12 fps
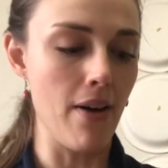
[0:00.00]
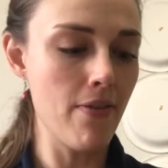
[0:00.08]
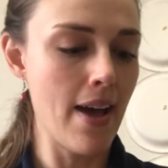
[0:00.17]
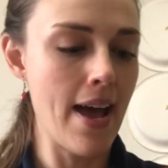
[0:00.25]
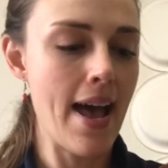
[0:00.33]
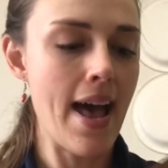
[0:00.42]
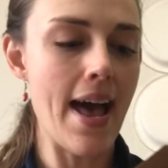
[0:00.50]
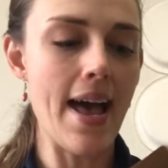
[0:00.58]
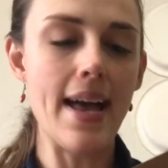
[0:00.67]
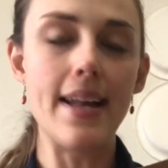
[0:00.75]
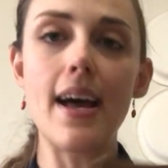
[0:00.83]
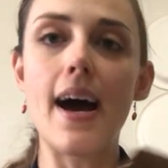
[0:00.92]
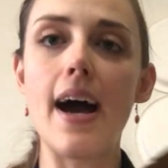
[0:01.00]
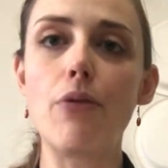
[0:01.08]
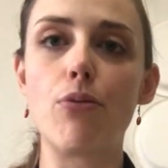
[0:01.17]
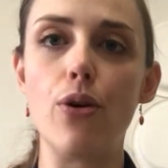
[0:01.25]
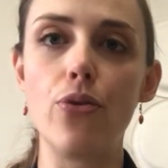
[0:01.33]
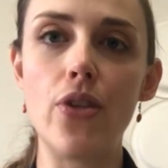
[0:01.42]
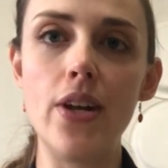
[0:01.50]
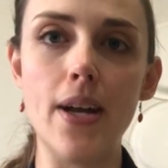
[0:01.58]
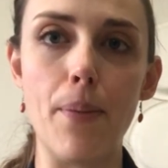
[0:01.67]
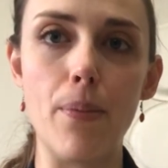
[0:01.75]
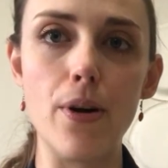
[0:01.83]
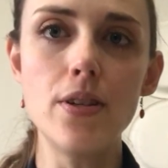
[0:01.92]
off and I wrote the
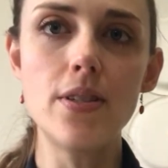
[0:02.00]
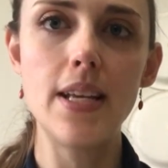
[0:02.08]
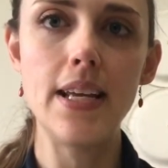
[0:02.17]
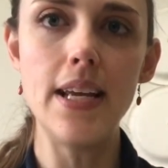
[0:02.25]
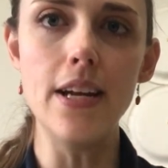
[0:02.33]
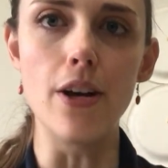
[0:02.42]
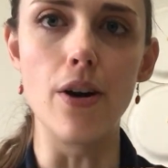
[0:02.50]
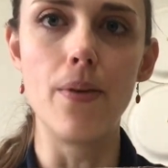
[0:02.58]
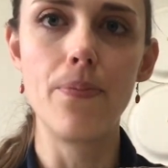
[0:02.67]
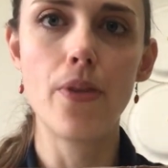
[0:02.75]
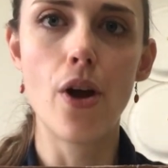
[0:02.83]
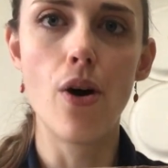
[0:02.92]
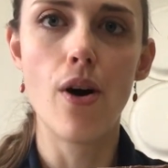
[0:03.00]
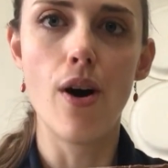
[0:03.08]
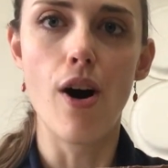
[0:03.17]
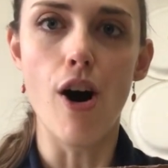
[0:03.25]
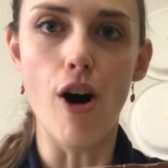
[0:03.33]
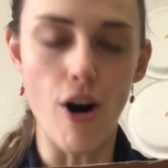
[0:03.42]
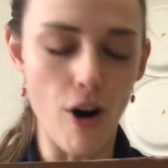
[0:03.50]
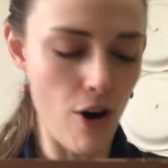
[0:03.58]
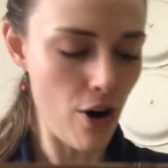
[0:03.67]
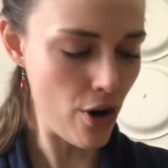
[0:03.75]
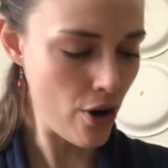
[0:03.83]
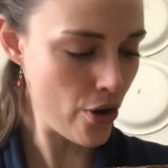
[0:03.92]
numbers here,
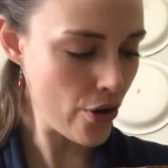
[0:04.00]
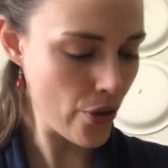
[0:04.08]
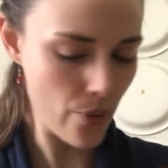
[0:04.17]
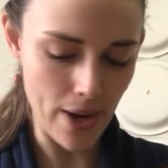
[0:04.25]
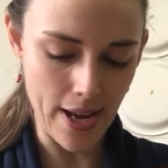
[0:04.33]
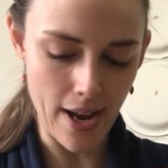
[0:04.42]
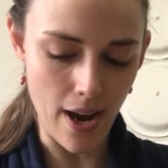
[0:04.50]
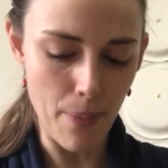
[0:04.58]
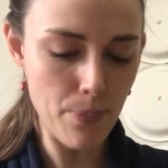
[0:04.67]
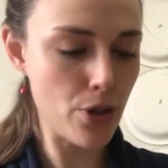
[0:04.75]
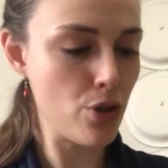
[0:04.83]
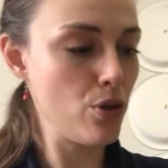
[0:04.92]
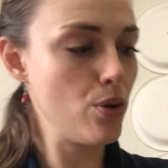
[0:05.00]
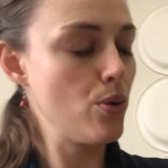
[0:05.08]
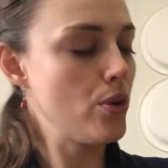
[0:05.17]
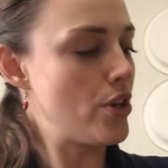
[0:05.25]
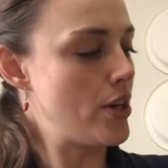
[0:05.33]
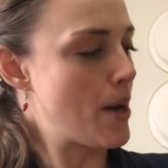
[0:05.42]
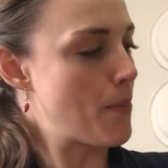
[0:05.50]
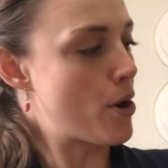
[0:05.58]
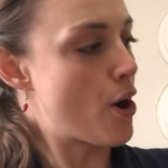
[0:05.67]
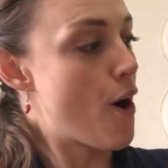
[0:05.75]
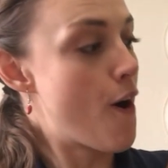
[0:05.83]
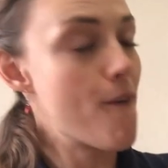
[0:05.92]
all the way up to the
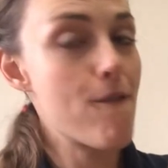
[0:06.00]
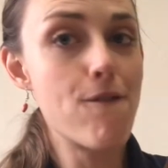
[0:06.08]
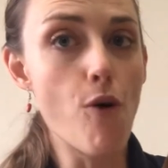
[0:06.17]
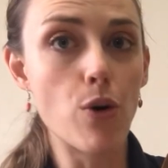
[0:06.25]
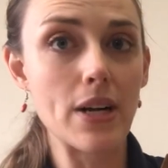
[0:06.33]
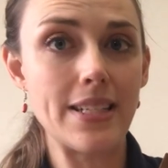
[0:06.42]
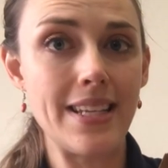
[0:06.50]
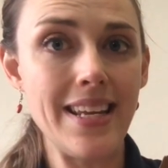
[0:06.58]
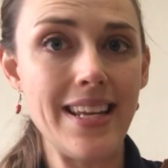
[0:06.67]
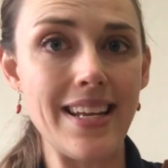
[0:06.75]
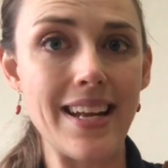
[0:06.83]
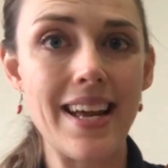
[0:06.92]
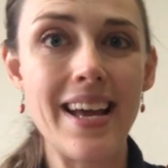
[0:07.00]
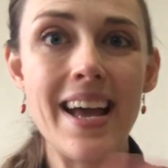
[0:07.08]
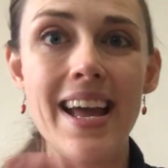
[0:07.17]
number 14.